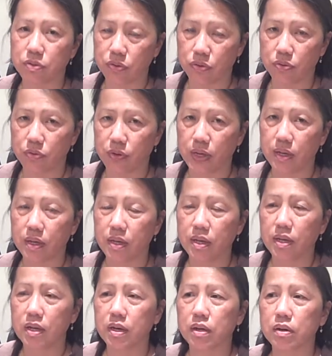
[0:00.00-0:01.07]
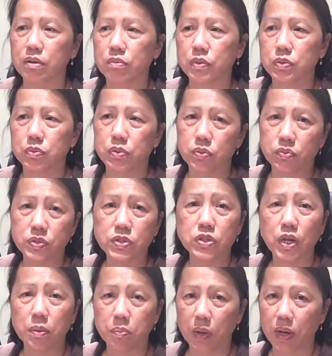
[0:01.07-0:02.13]
surgery, which would
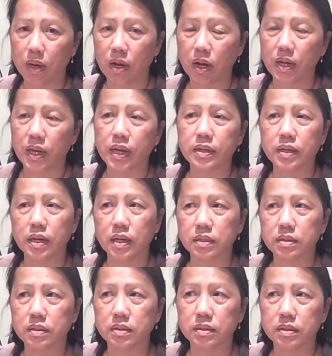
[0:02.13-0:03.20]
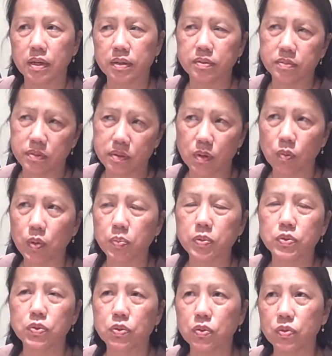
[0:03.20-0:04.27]
reshape my eye and somewhat
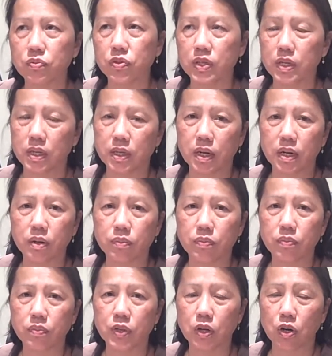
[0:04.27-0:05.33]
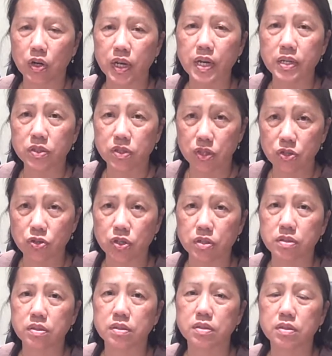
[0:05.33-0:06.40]
preserve the RK
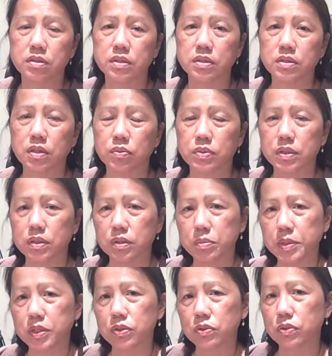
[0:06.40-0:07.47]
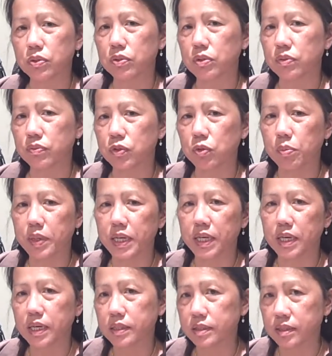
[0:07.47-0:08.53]
incisions, since I was a little bit concerned of too many
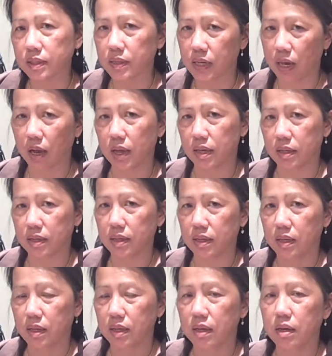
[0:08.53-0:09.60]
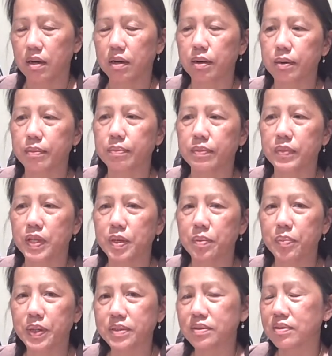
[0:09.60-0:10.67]
cuts in the eye.
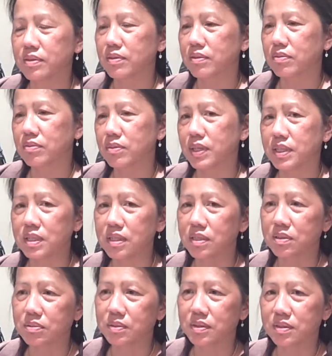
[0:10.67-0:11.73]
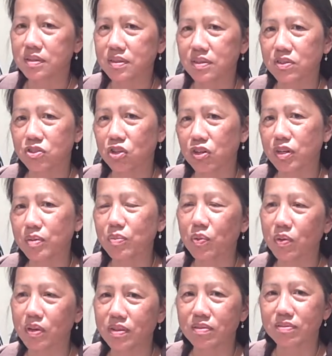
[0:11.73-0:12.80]
But Rick Dees was the starting
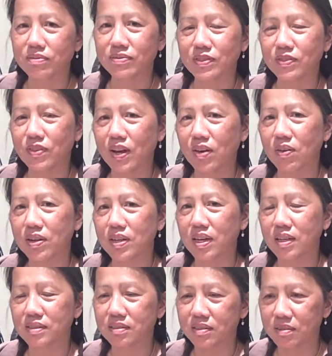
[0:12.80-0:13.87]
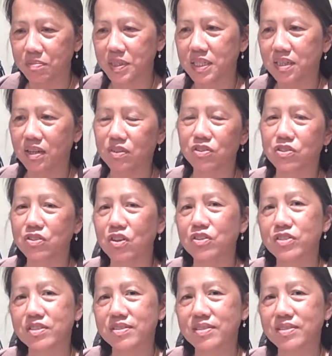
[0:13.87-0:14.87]
point of how I got to meet Dr. Salt.